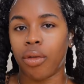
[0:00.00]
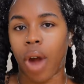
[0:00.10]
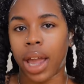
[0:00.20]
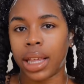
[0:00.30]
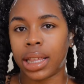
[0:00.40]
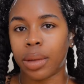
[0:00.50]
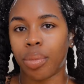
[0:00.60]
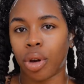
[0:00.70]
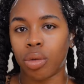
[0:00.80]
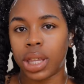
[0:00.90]
rice
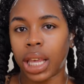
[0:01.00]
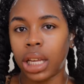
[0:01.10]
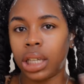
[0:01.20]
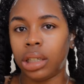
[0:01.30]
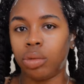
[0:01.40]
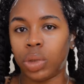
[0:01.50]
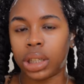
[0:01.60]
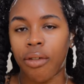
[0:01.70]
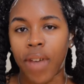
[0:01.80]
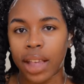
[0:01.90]
protein with
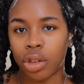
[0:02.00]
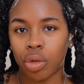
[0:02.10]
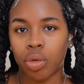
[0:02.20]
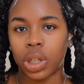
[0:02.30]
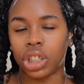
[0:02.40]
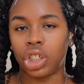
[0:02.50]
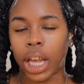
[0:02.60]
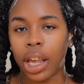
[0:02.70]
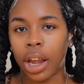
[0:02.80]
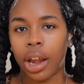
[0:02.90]
the vessel and the
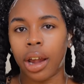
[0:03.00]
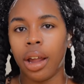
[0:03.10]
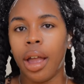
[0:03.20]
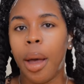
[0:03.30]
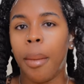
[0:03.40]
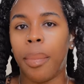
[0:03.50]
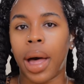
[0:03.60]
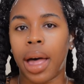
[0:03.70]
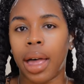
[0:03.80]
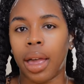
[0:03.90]
shaker,
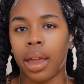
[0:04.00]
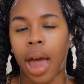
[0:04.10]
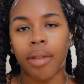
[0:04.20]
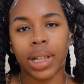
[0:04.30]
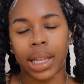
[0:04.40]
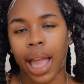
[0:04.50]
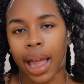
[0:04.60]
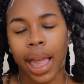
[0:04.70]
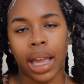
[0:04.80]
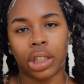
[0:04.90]
but obviously I
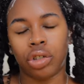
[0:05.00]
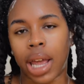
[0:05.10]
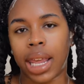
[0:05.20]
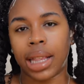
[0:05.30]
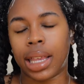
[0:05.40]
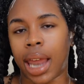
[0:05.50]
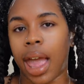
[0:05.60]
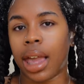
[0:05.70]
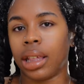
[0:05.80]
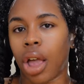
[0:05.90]
can't try that
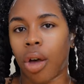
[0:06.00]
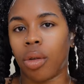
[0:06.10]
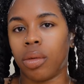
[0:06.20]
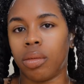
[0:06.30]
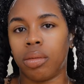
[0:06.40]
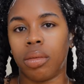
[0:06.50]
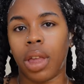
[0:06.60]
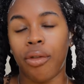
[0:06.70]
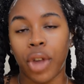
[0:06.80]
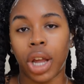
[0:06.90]
today. So
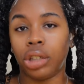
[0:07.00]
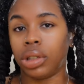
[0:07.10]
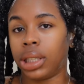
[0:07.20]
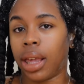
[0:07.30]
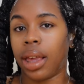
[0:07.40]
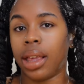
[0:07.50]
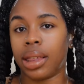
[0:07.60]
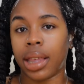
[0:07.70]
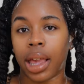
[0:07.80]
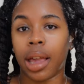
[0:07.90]
if you're interested in
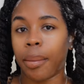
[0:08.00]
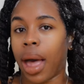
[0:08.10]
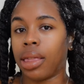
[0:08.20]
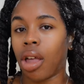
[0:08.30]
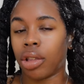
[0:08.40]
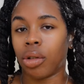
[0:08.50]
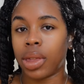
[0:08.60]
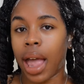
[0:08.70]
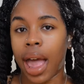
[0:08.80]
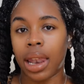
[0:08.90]
seeing my thoughts
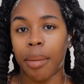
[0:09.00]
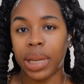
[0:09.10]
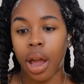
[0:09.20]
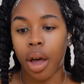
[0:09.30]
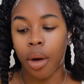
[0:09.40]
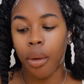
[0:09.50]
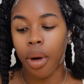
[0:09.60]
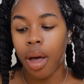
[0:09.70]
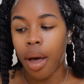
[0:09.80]
on that, let me know.